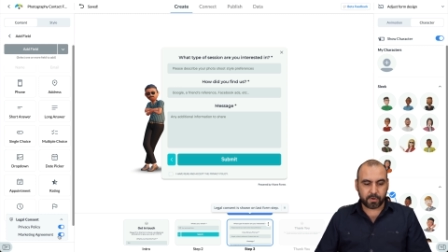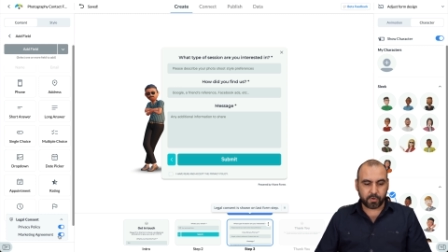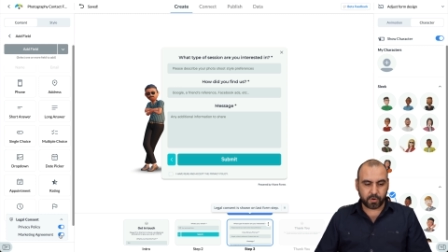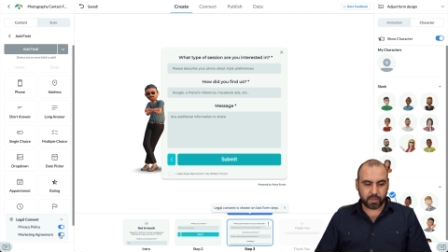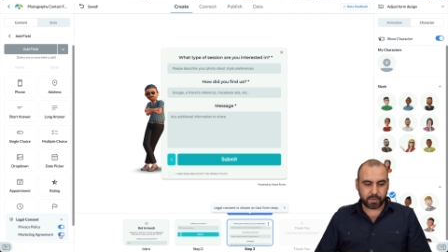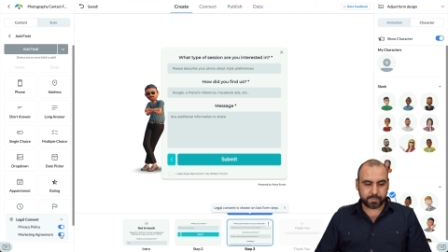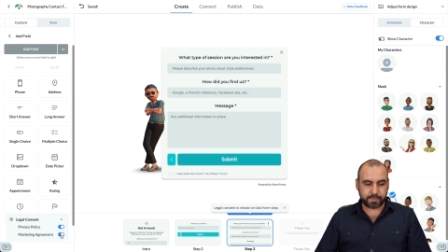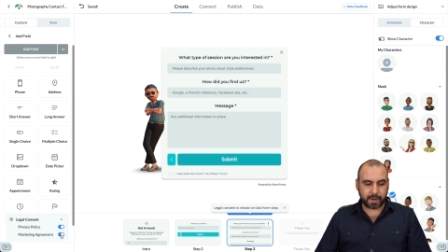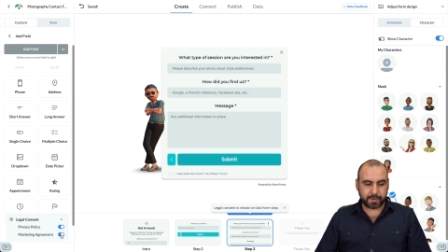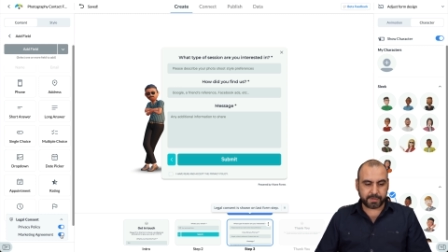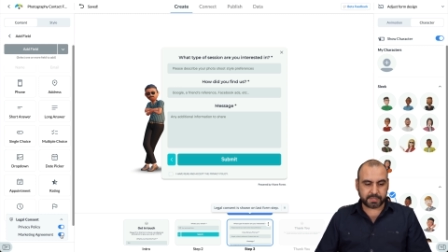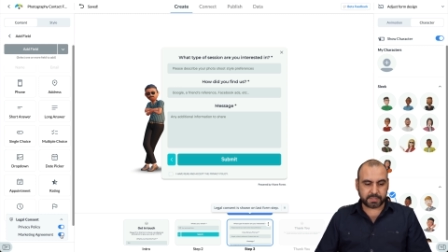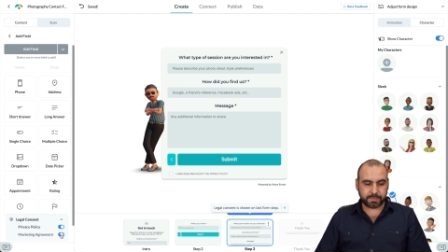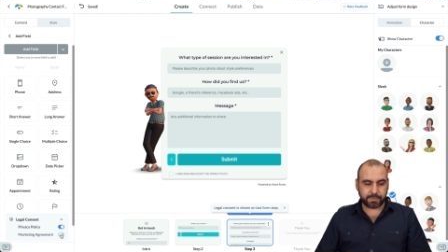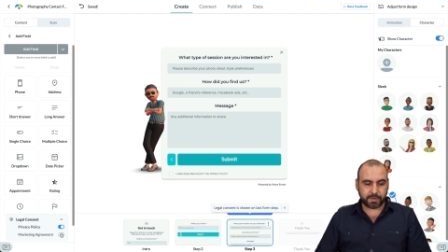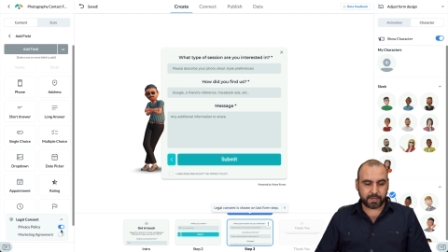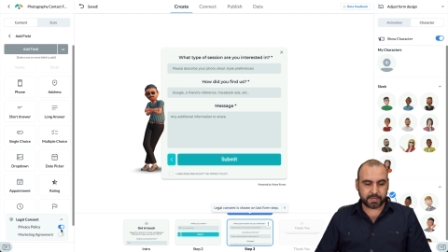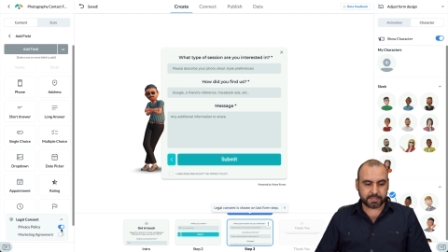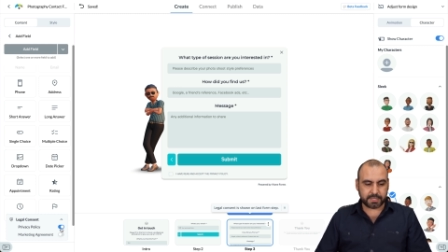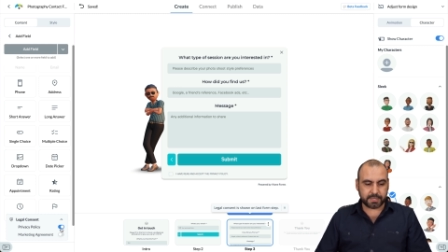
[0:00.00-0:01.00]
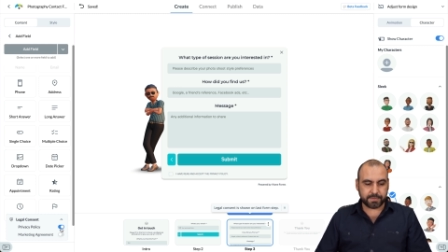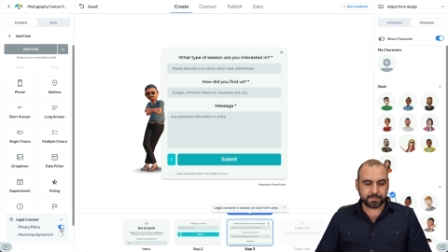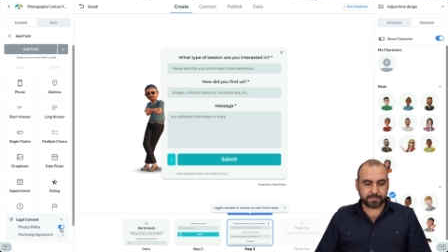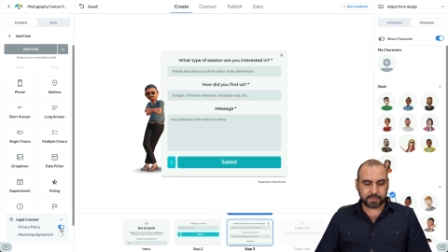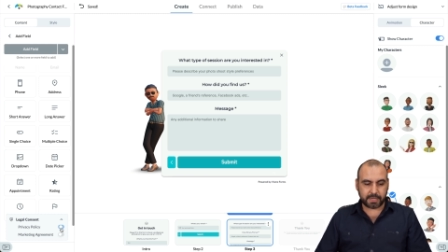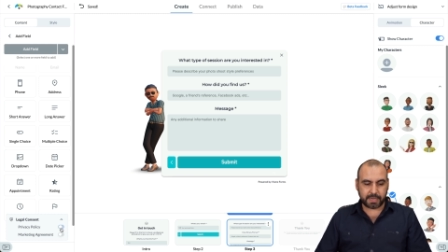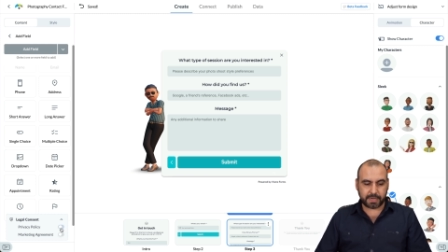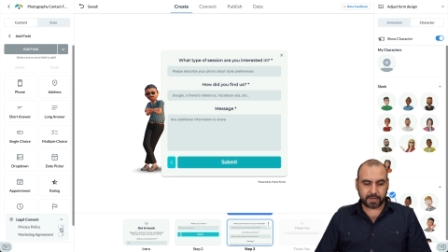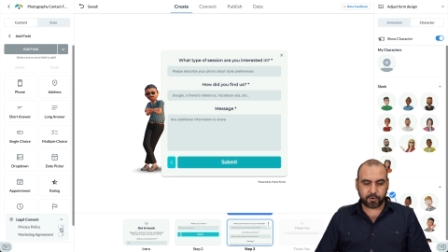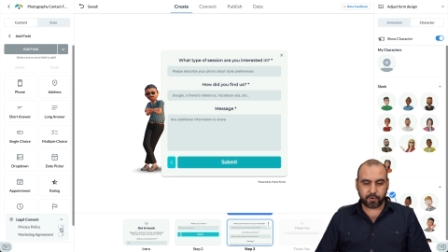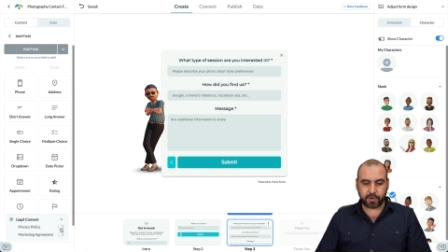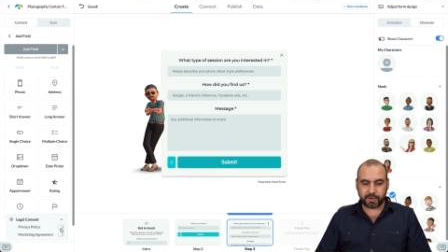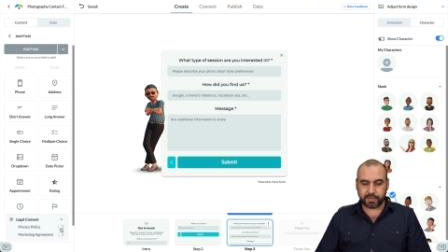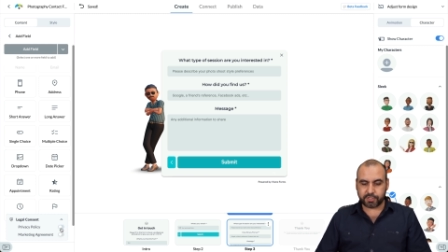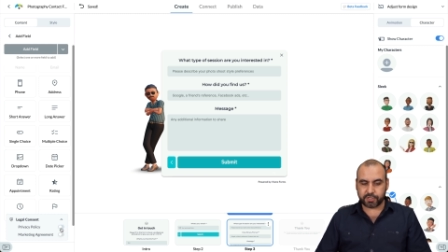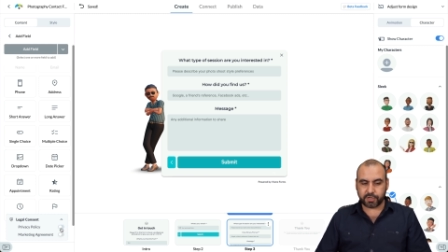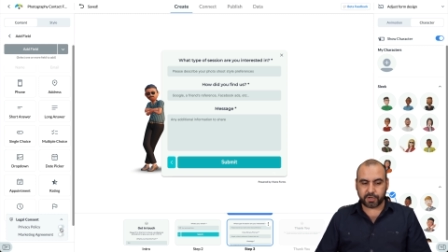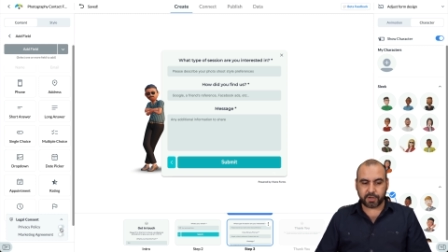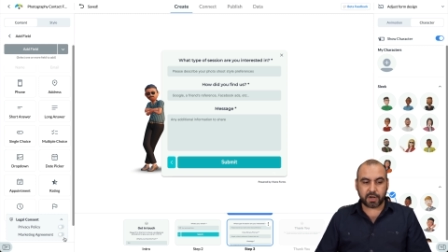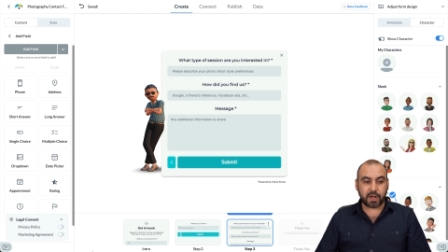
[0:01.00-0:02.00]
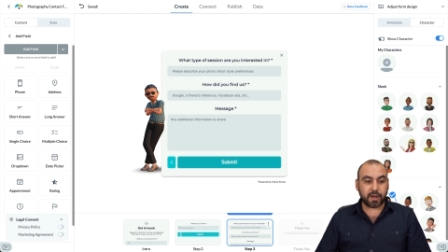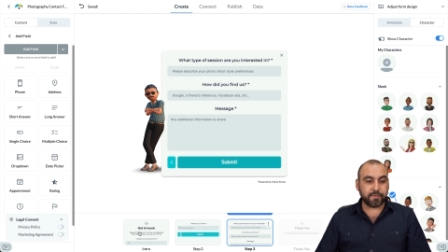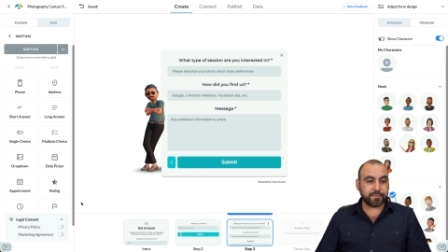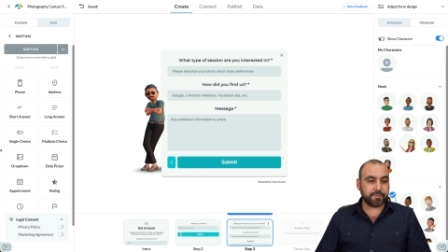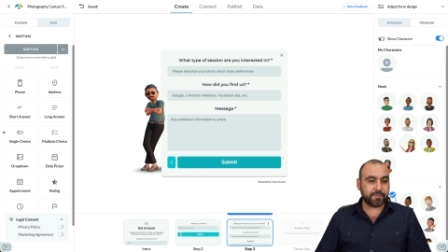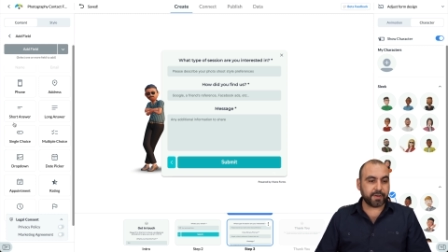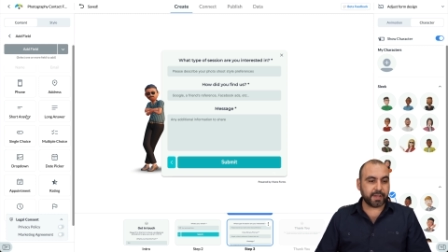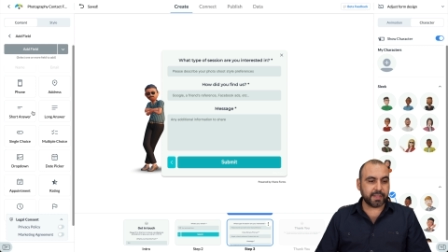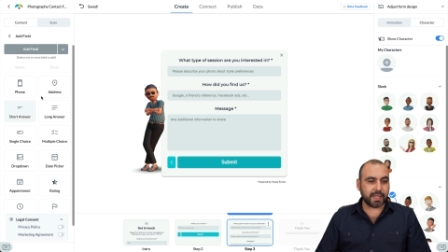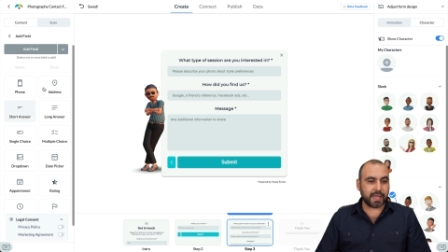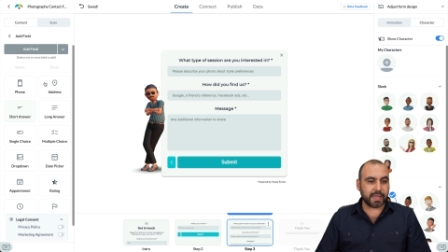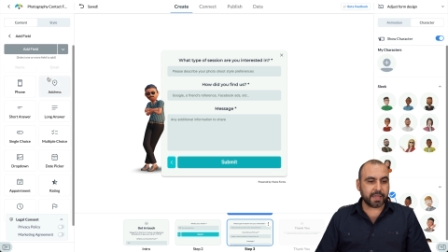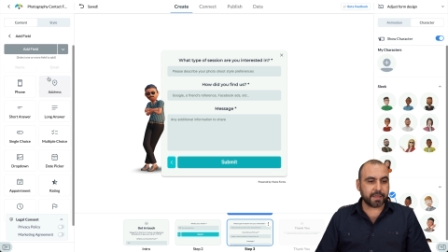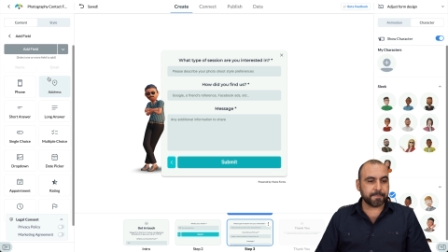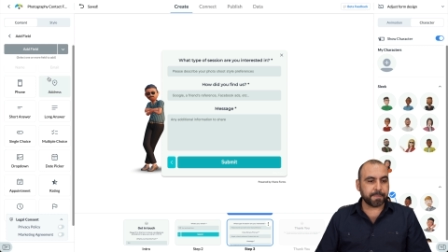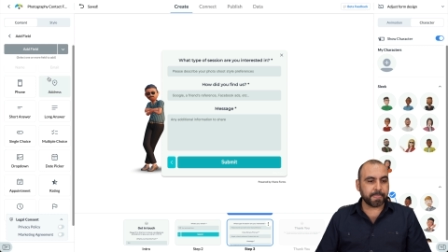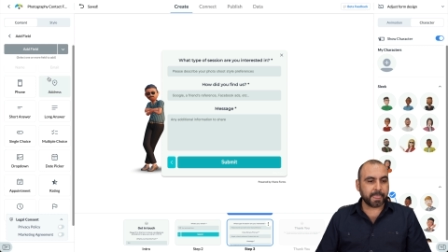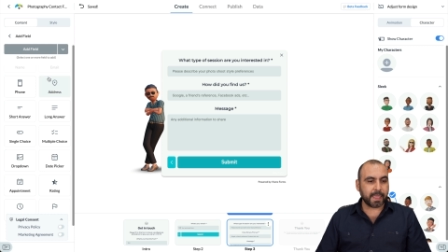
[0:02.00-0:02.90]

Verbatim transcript: or the privacy policy. I can go ahead and turn it off if I like.